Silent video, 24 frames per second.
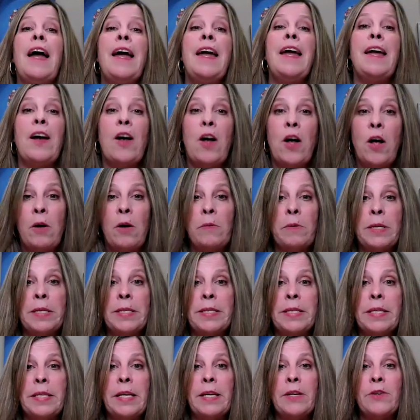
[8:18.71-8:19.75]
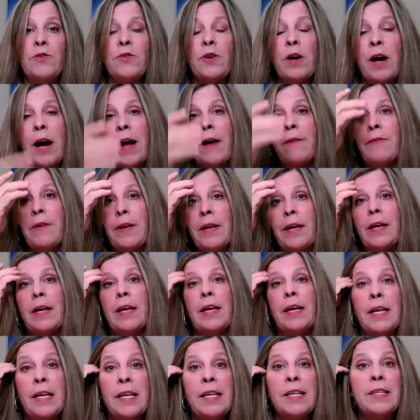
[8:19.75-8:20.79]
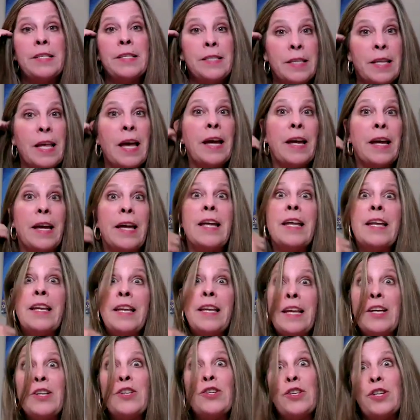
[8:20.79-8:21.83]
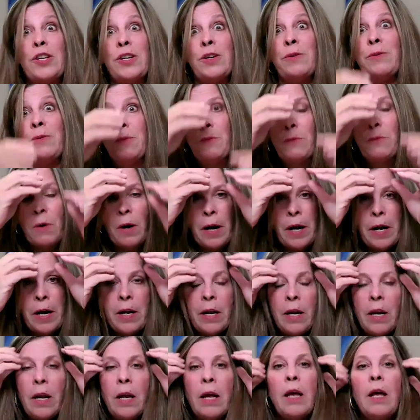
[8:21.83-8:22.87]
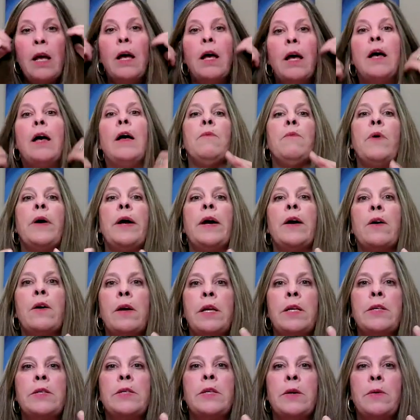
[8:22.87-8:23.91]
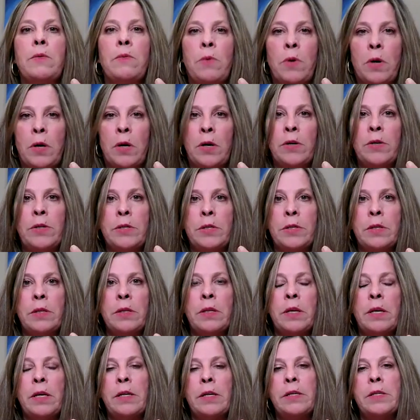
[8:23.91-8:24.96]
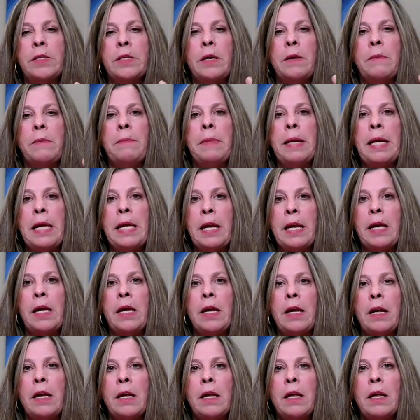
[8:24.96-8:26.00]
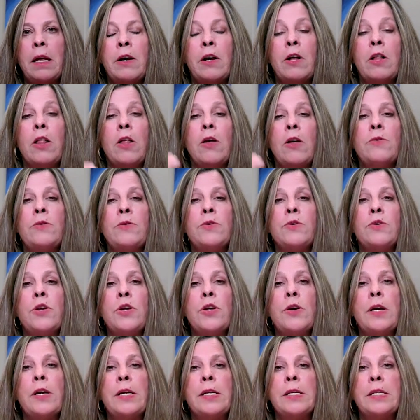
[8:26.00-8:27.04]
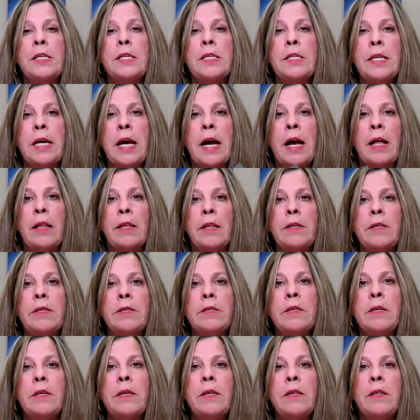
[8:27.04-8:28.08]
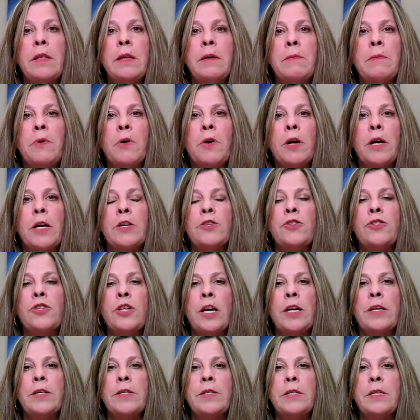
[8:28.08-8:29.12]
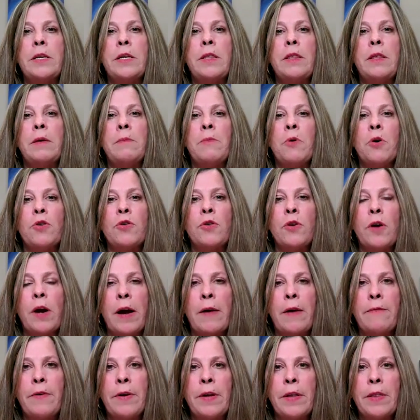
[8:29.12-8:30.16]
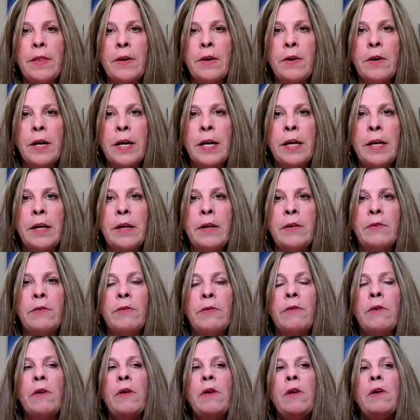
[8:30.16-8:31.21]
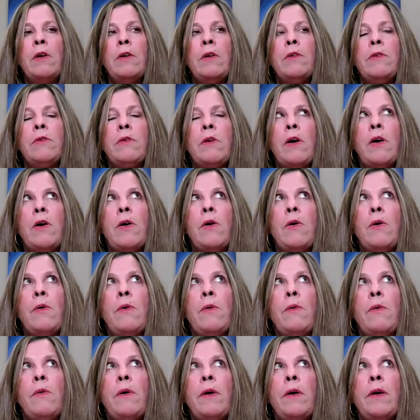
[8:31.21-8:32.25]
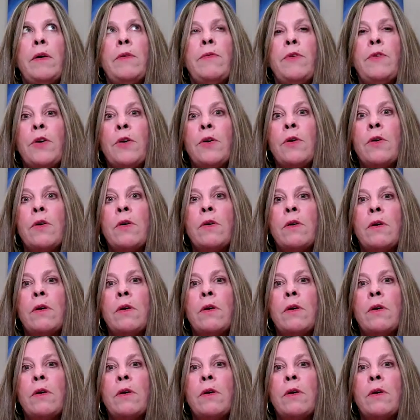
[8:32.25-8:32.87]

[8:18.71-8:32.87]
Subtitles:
I always think traffic is like an issue, right? And where is it worse? Like, to me, the closer you get to Dallas, the more congested, the more traffic there is. So if